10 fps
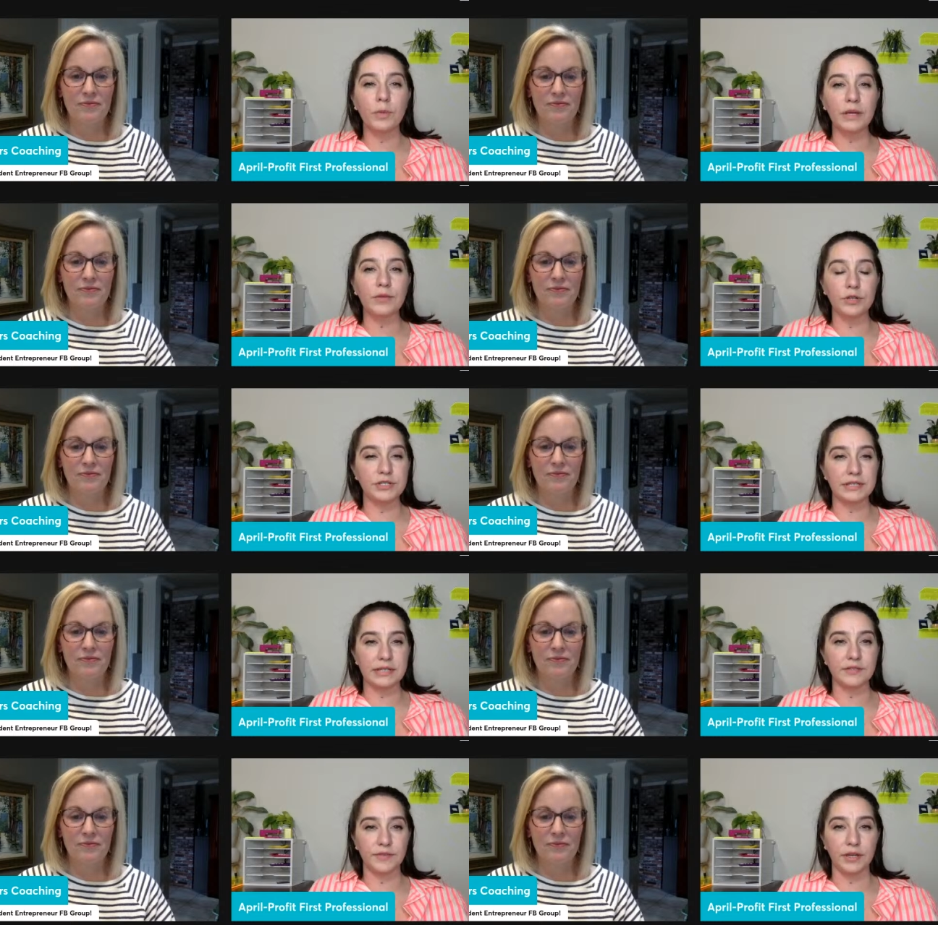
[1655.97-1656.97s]
Speaker 1: we reach
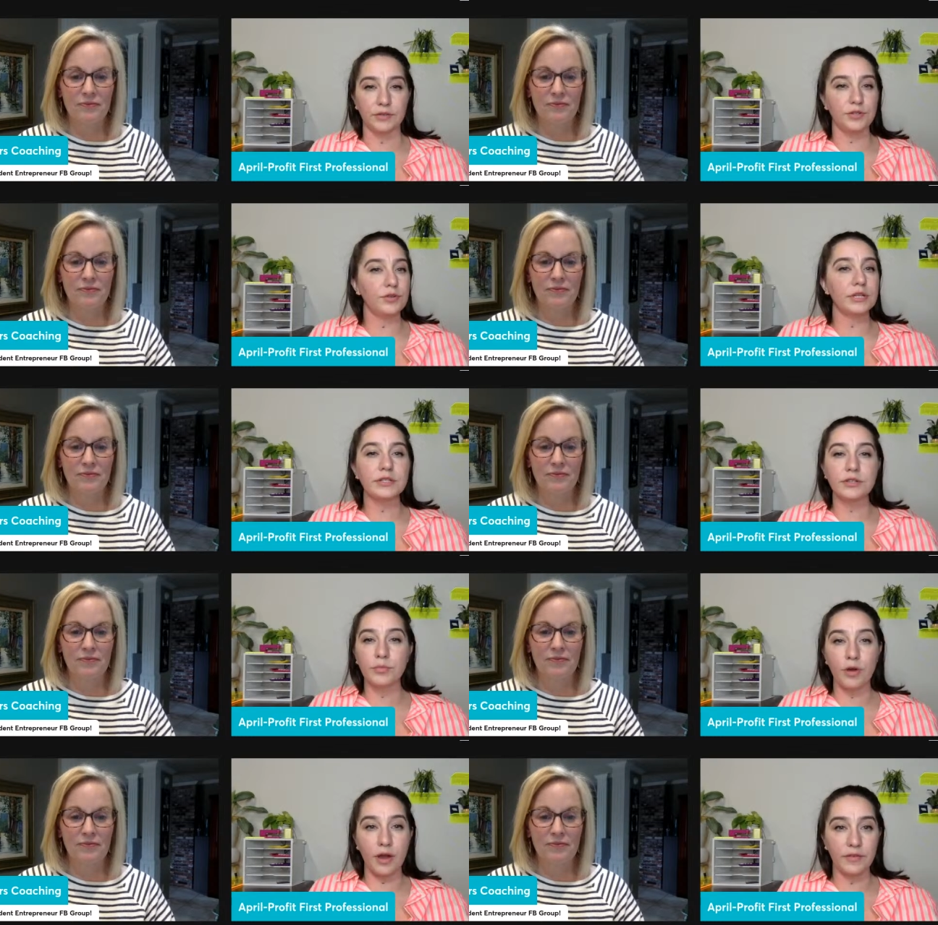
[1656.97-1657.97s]
six figures. You can start
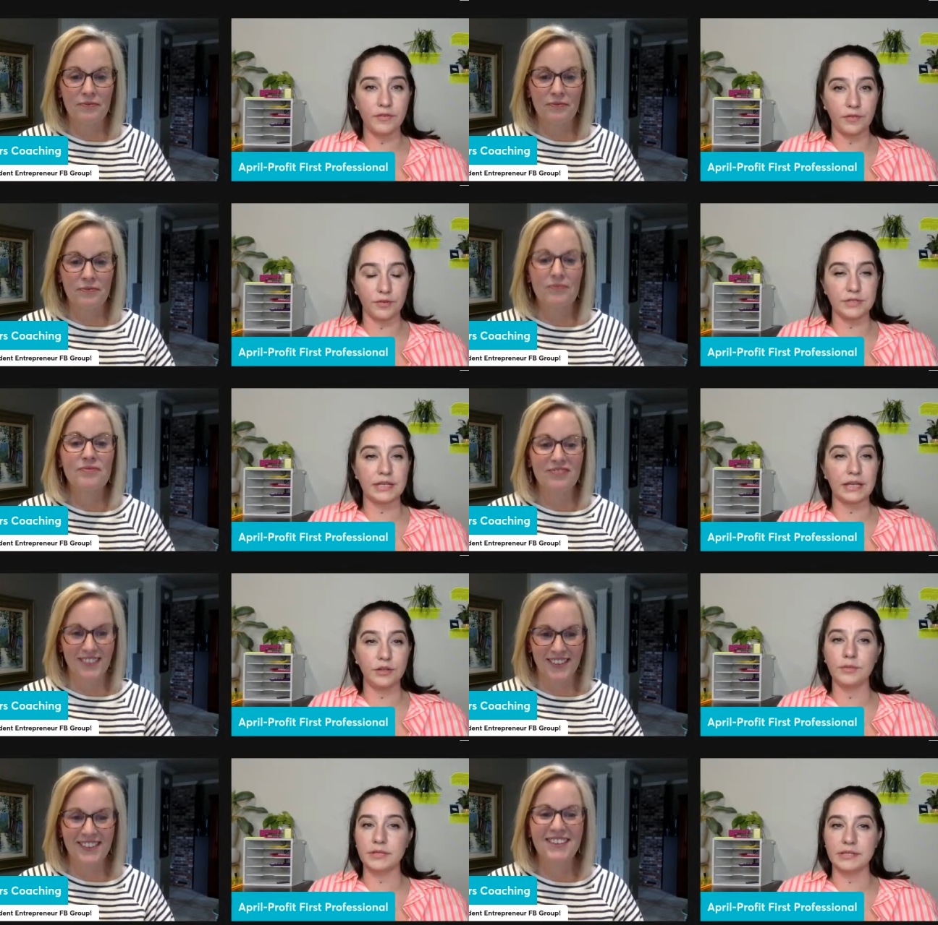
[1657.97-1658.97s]
profit first in
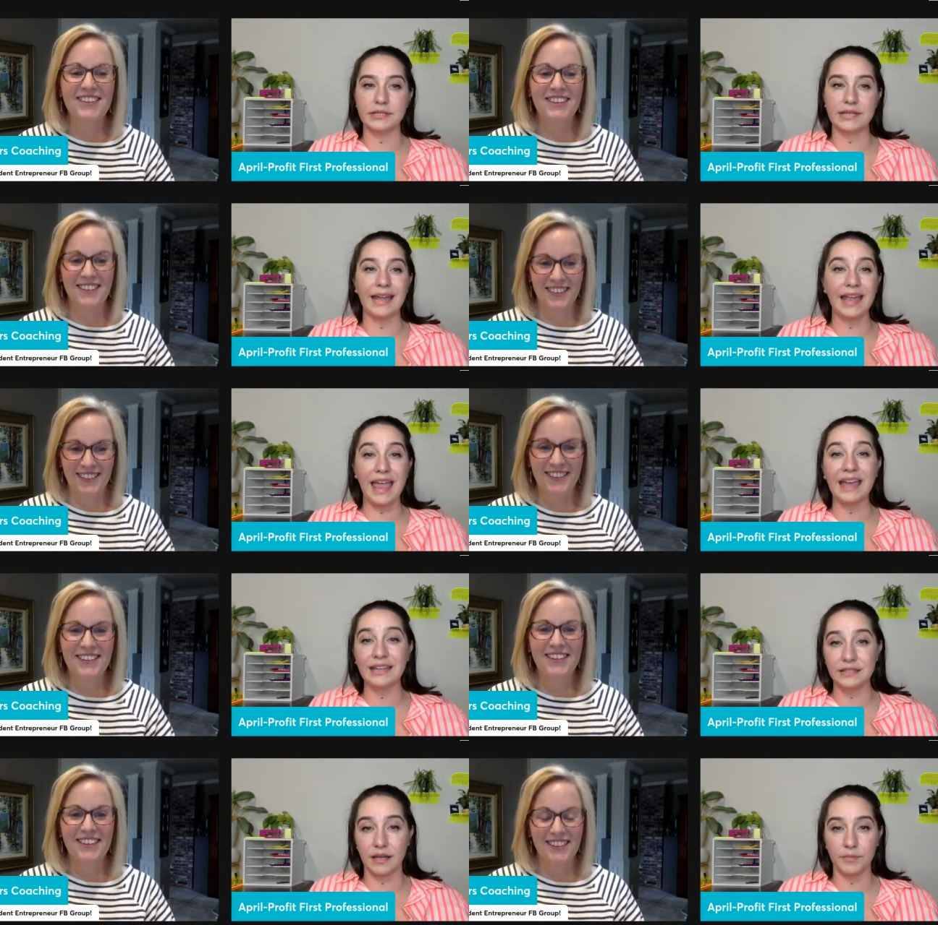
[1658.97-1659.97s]
your business at
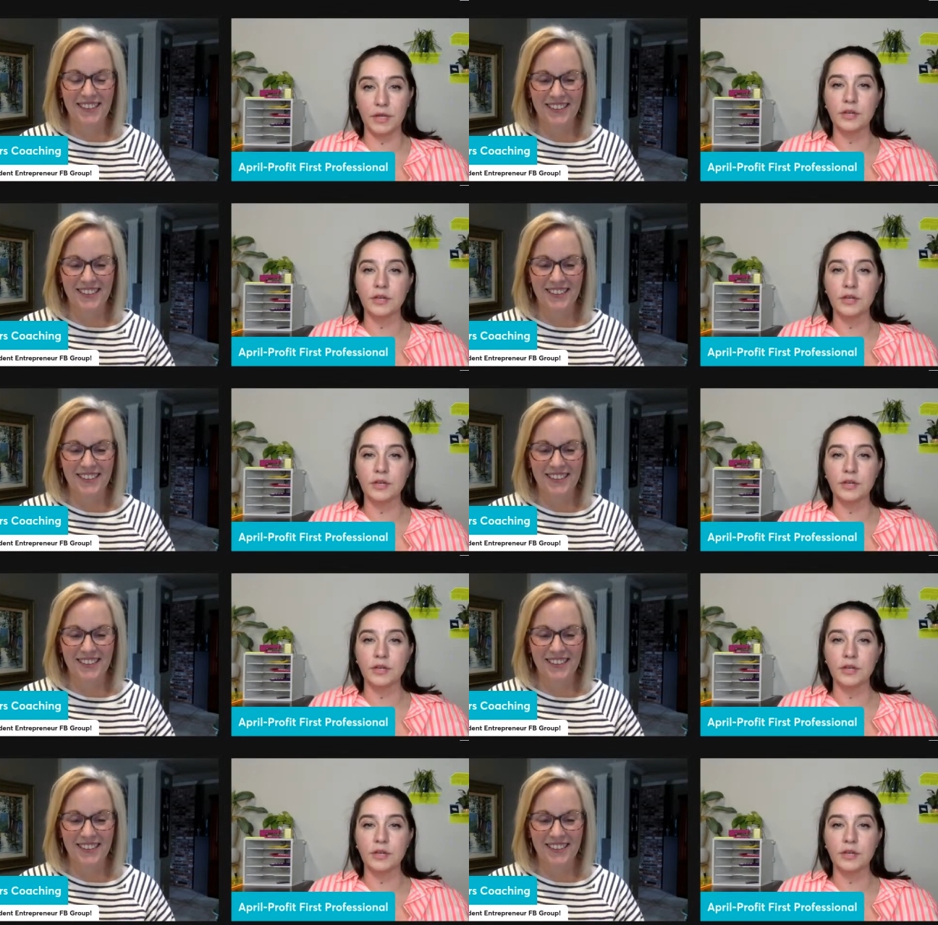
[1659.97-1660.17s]
any time.